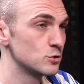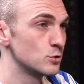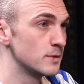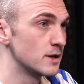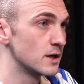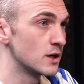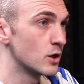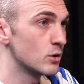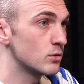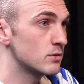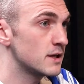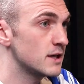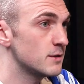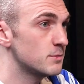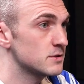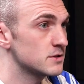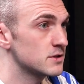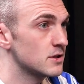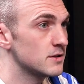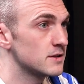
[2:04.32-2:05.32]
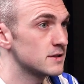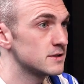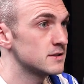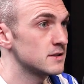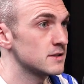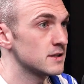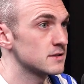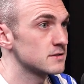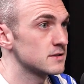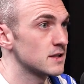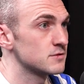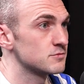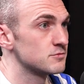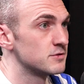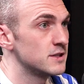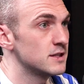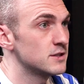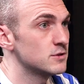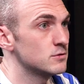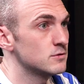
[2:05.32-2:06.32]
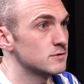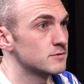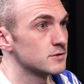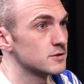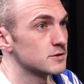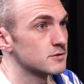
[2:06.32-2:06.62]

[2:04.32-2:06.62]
normally a goalkeeper's height, isn't it? That's really tall for a